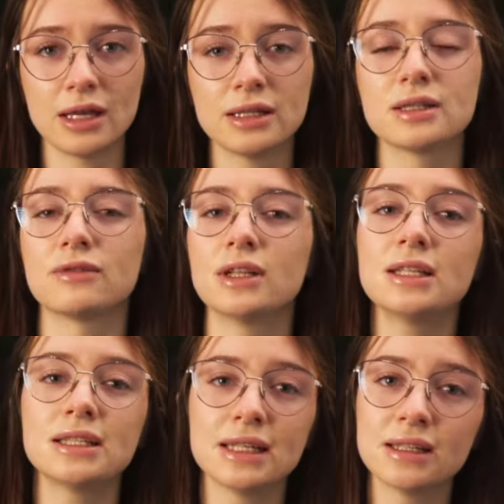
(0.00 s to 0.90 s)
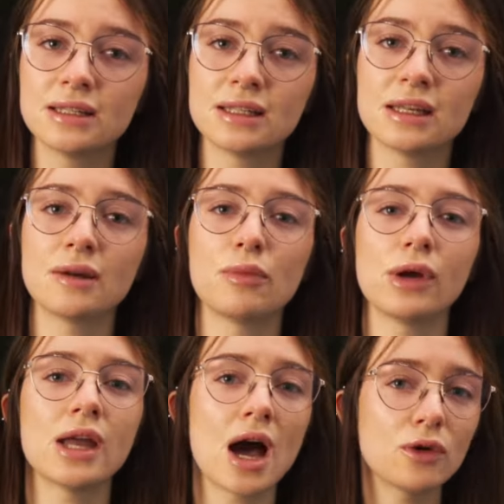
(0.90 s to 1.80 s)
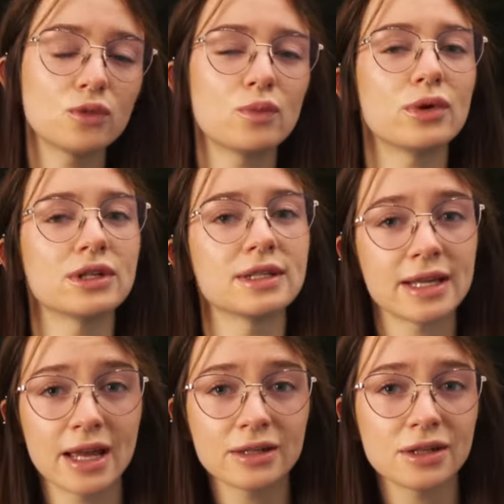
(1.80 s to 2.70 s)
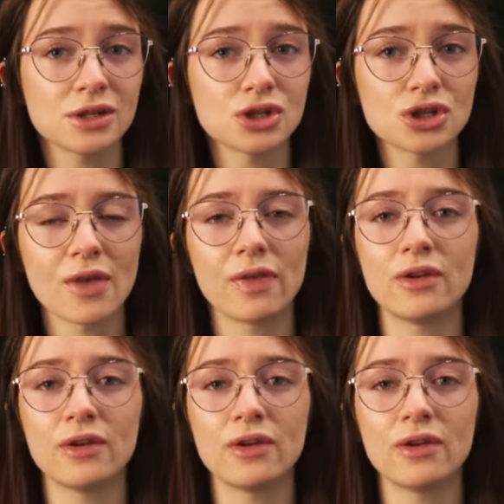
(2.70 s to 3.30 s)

its volatility, payout percentage,